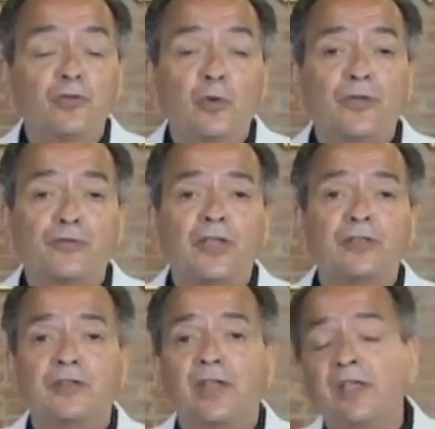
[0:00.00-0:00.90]
in USA
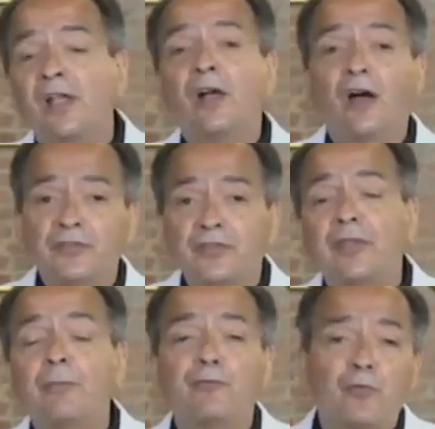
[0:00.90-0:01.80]
Today on
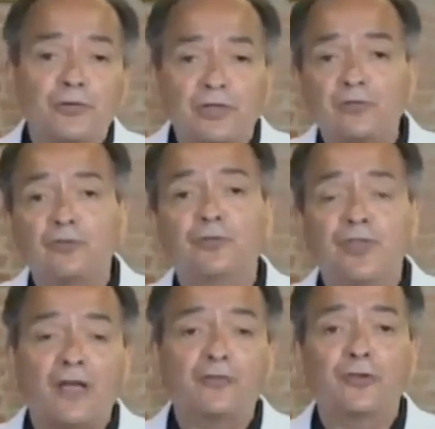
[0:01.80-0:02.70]
December 14,
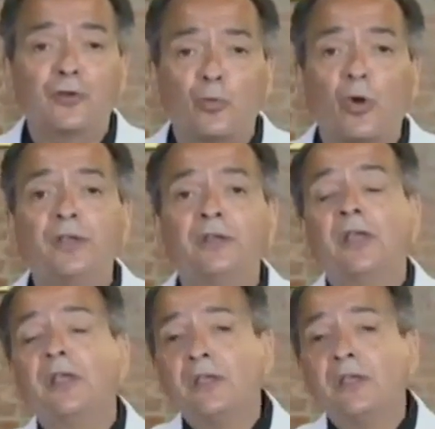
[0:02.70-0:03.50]
2001.